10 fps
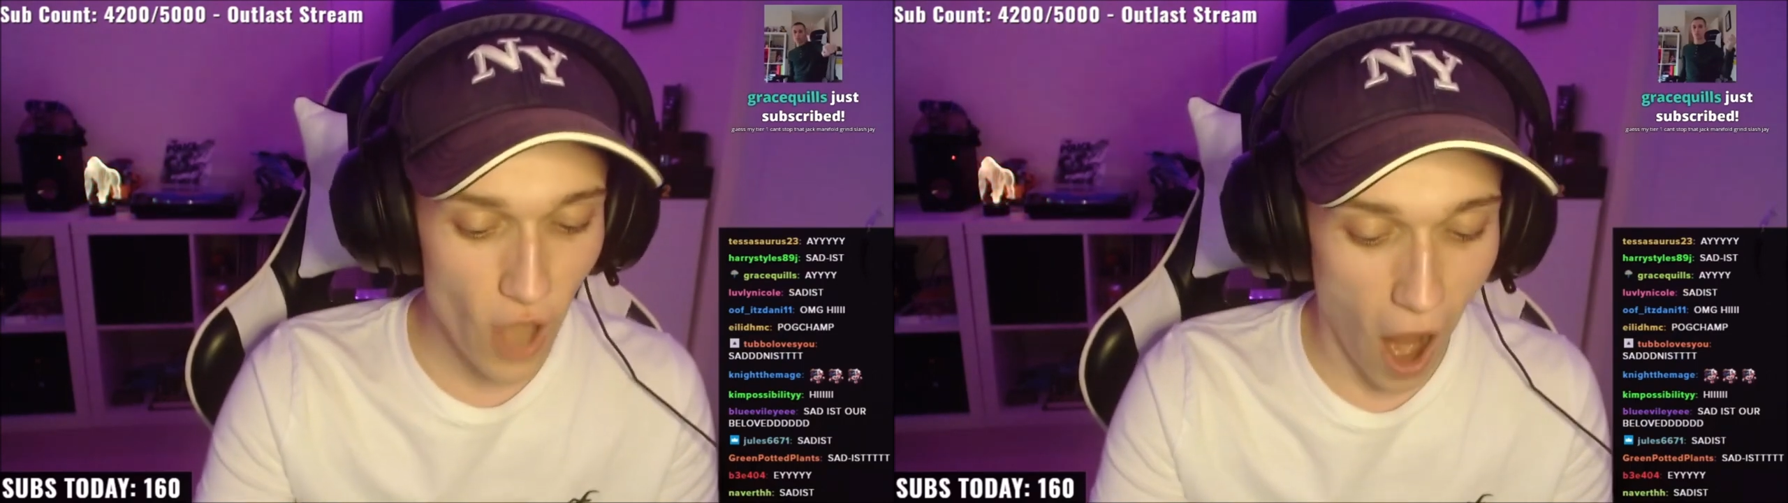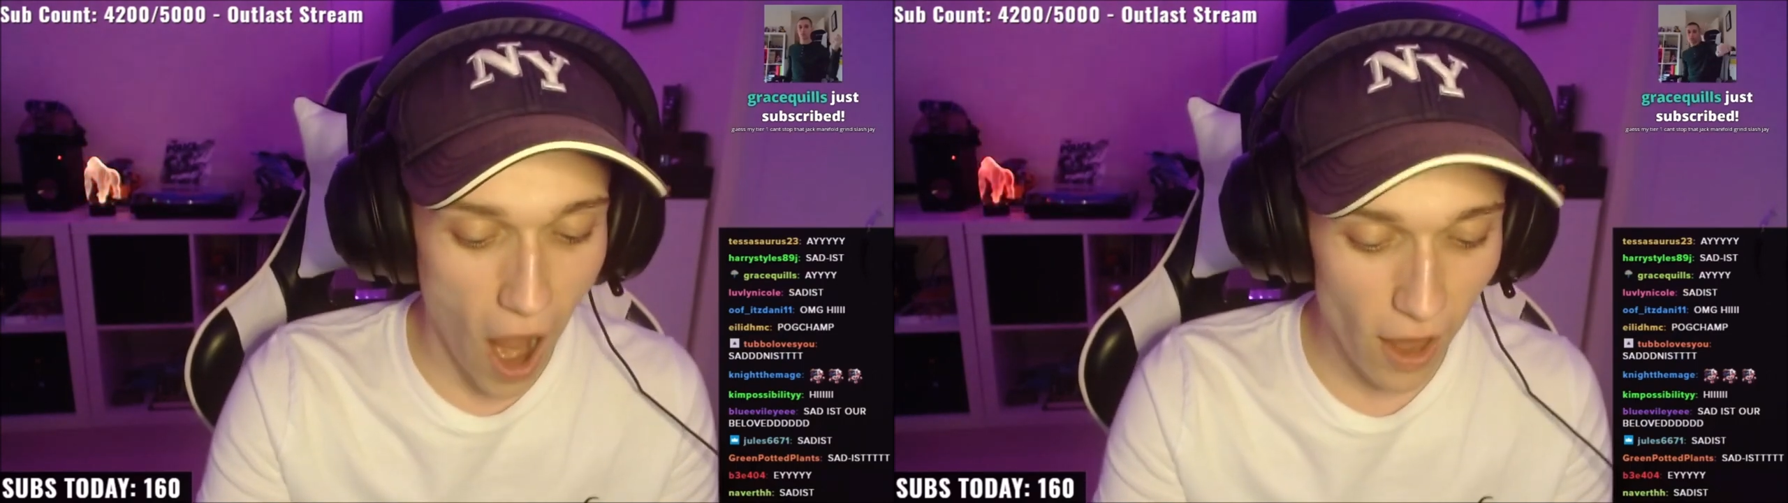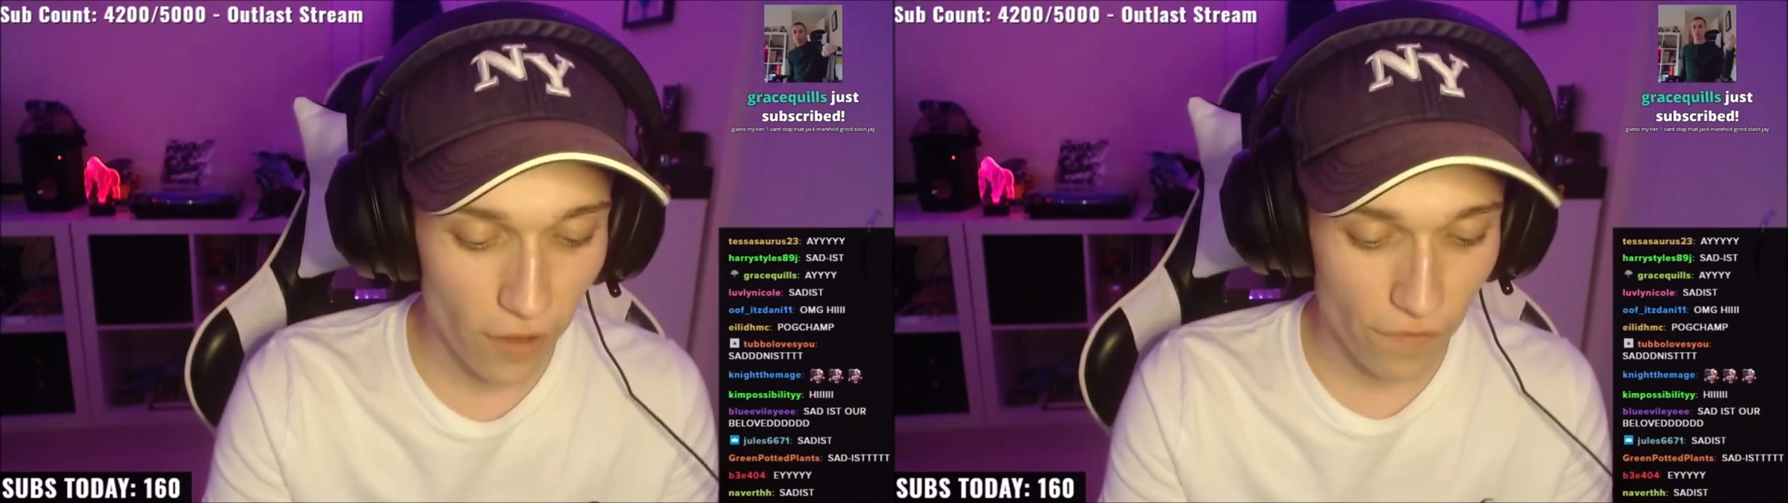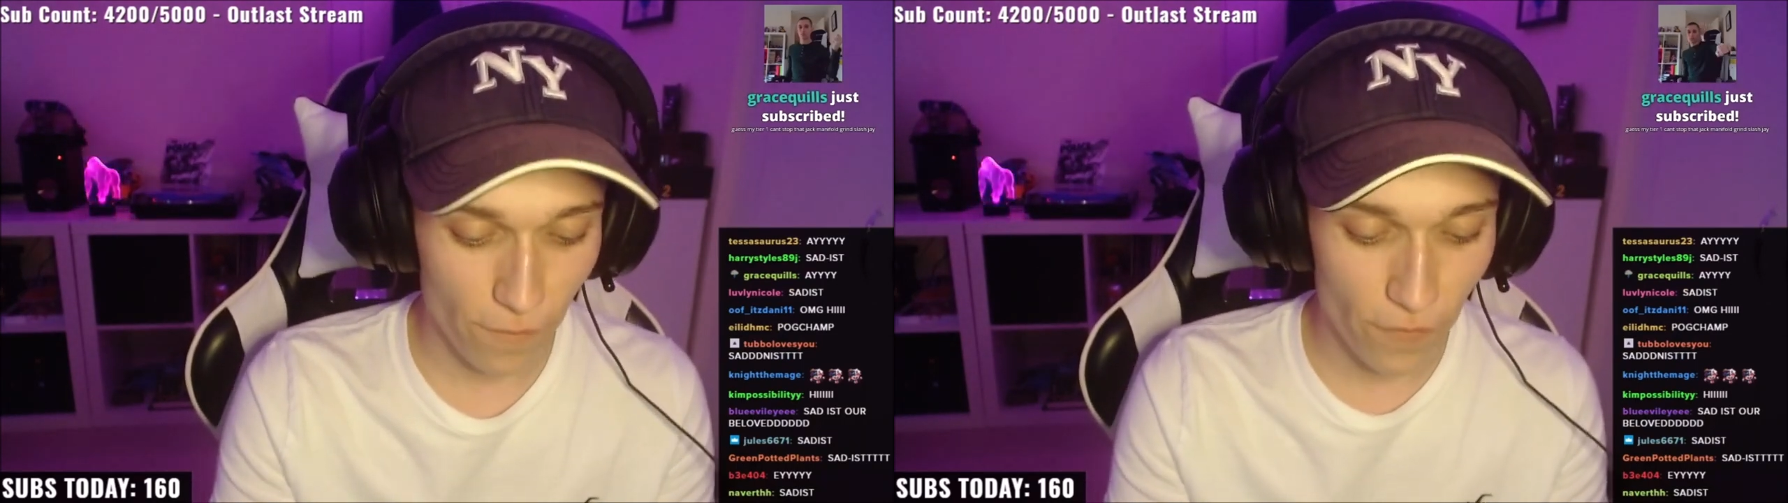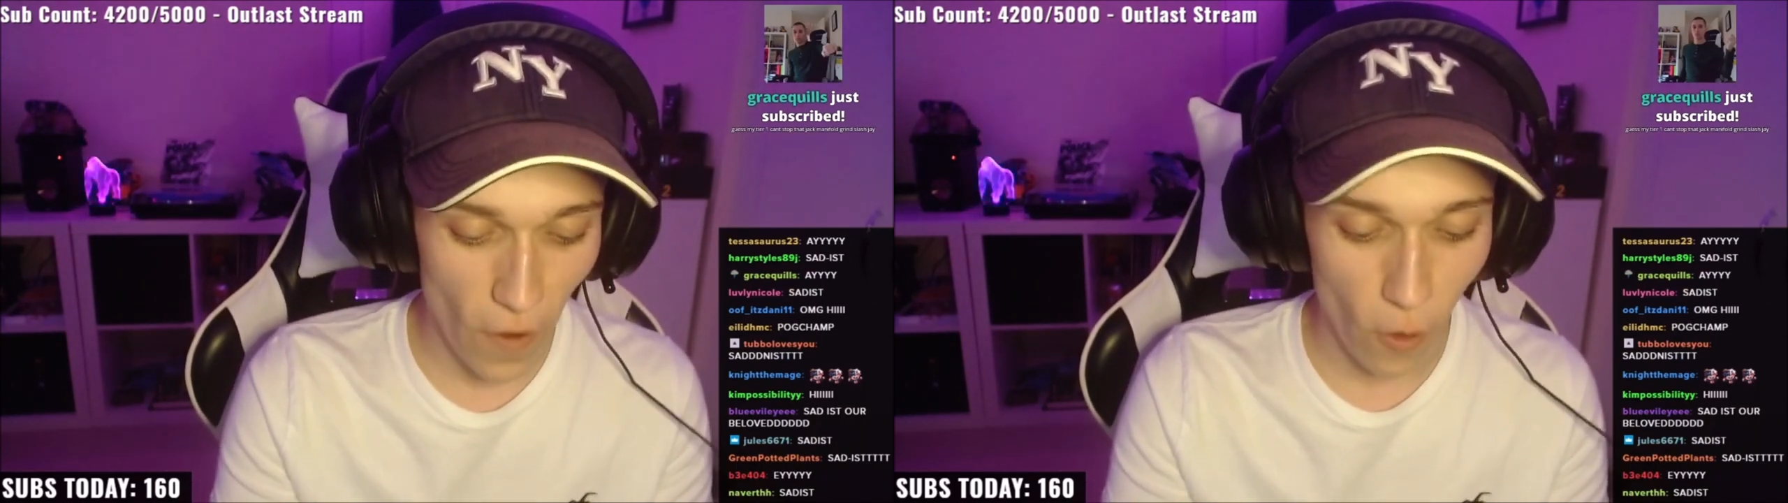I like
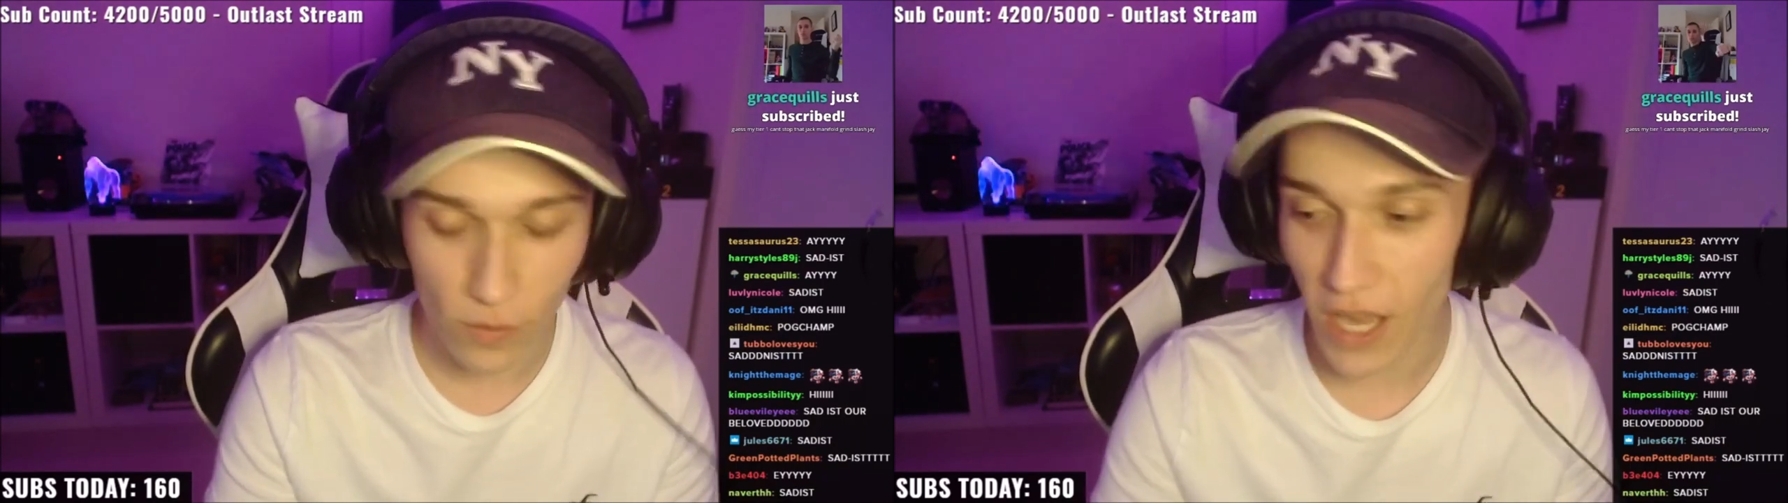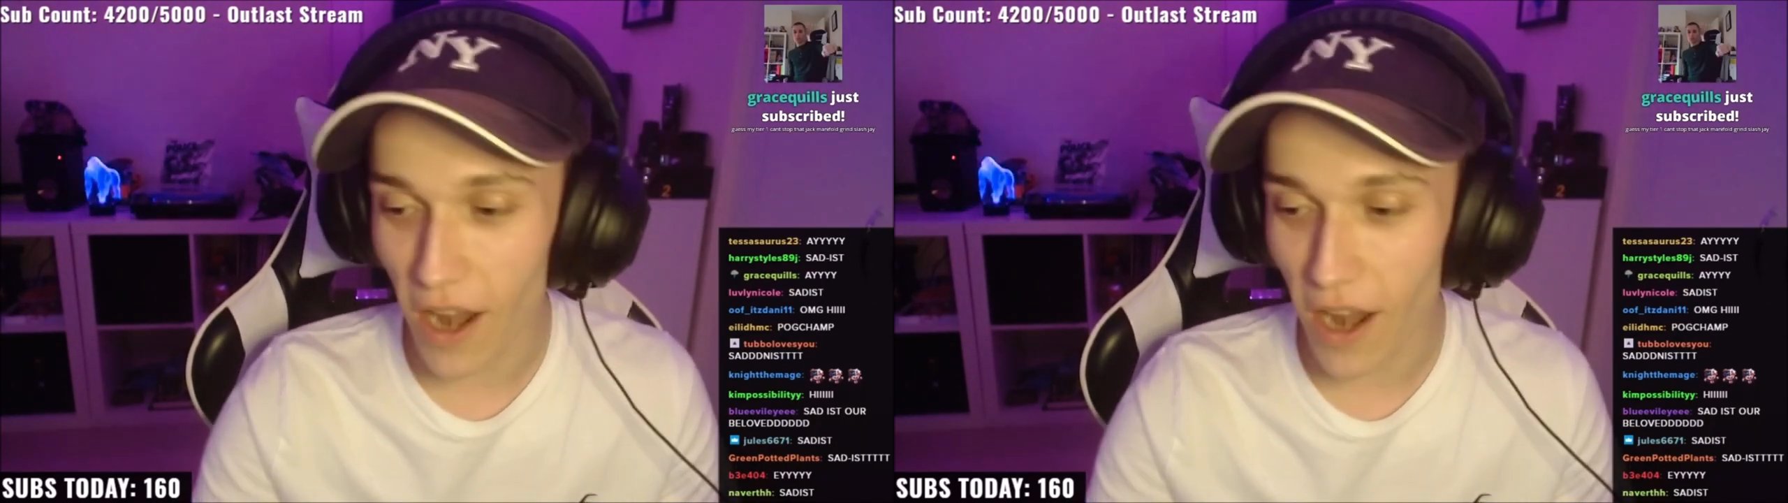films,